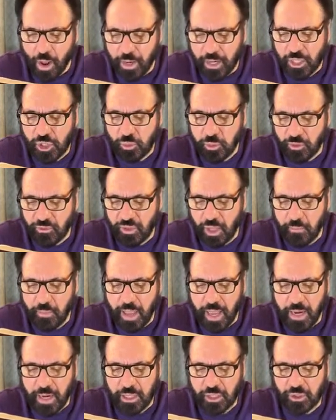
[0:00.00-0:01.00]
Oneness with
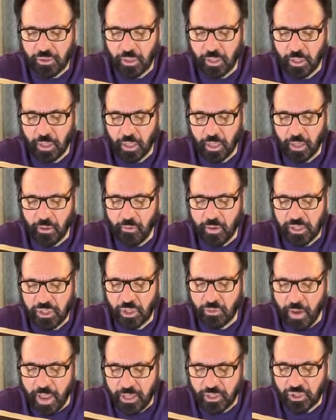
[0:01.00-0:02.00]
him in his
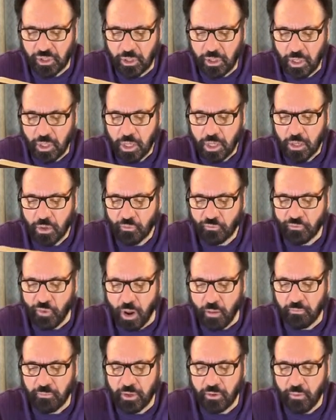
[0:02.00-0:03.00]
resurrection
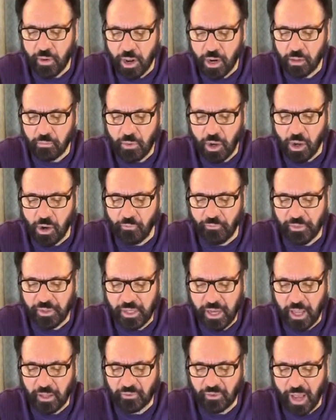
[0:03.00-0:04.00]
from the realm
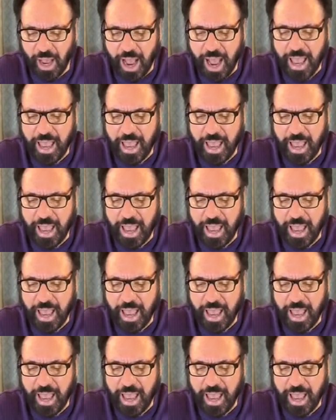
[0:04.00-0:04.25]
of the death.